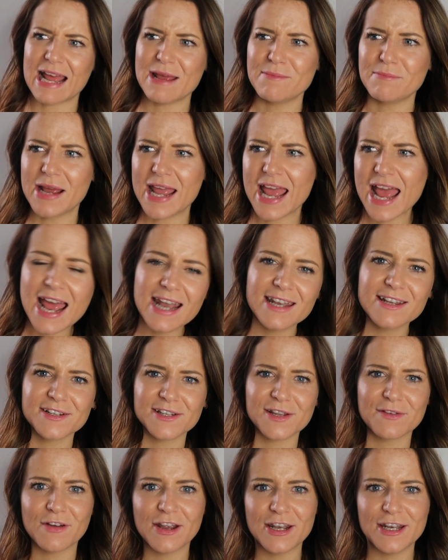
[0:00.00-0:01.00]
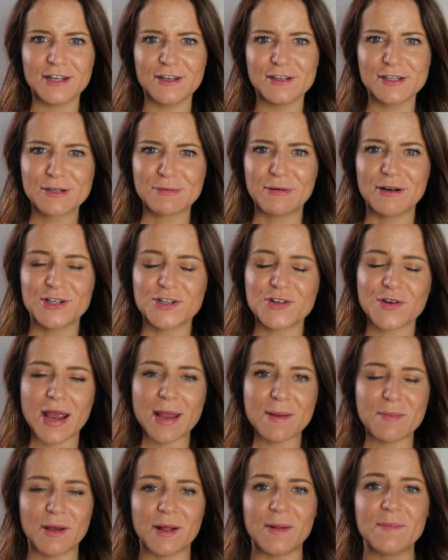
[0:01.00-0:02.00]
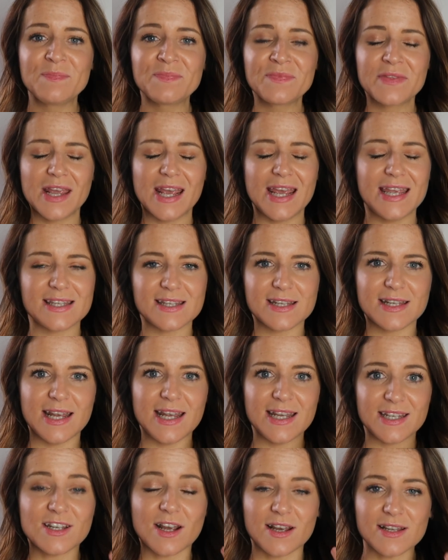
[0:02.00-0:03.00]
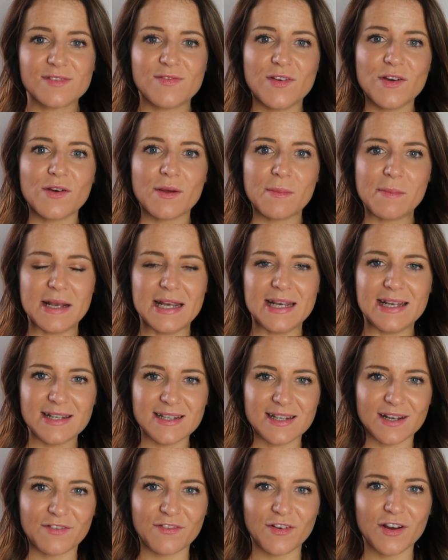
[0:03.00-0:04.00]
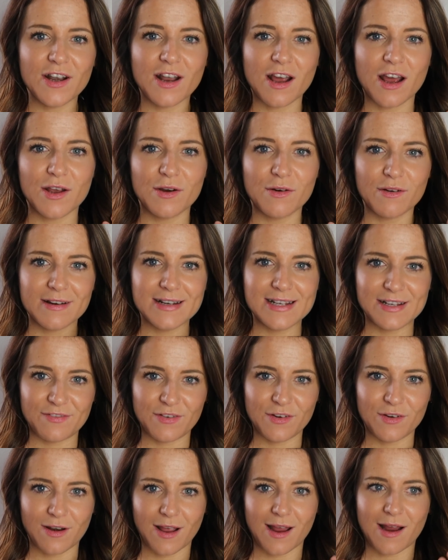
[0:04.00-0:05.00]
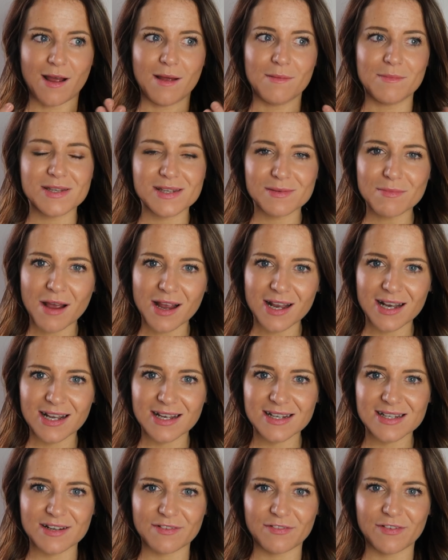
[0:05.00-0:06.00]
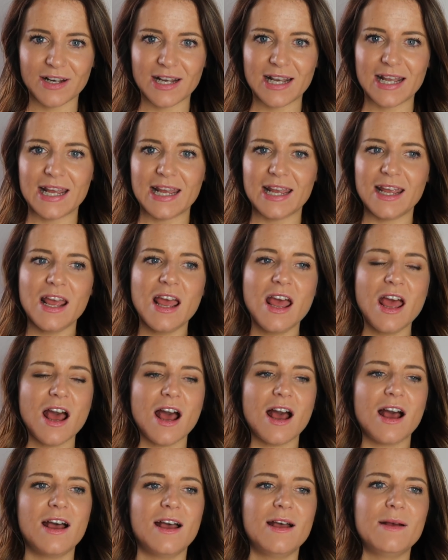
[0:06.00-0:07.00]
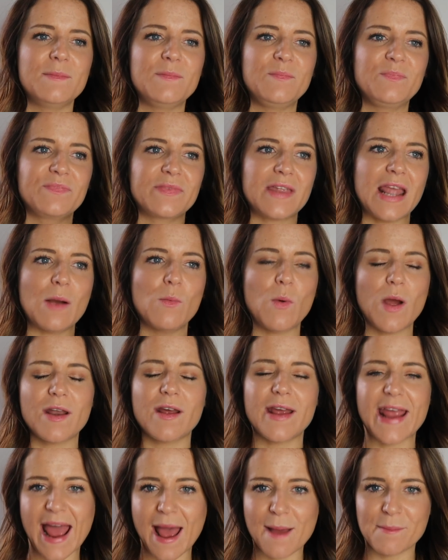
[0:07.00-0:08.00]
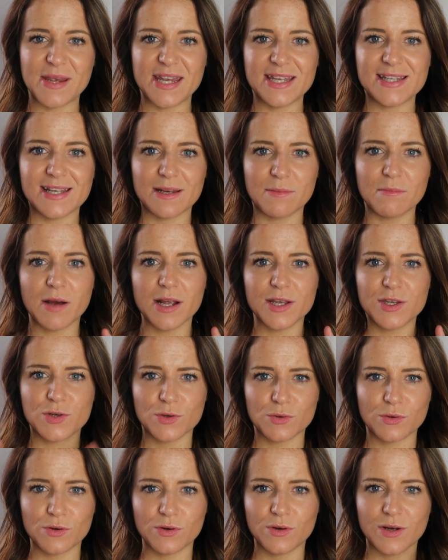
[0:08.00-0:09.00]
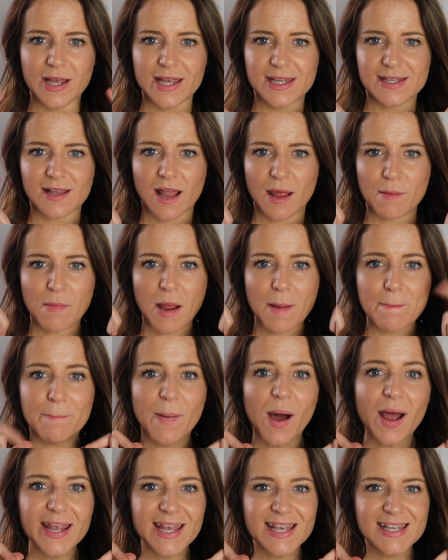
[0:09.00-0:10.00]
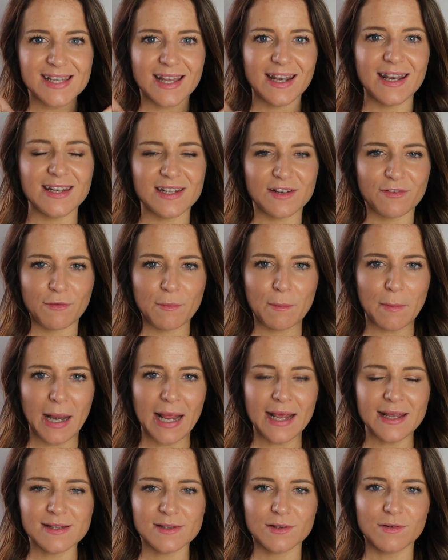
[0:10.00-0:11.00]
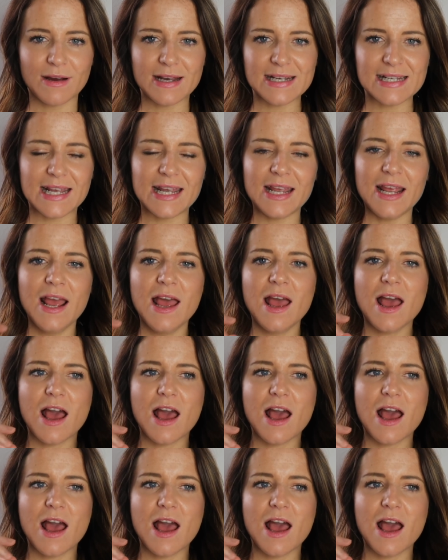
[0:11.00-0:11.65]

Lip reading: that in my head because I've only used one tray? But it does feel completely different. I already feel like I'm smiling differently. When I am eating, my jaw is like, my bite is in a different place already,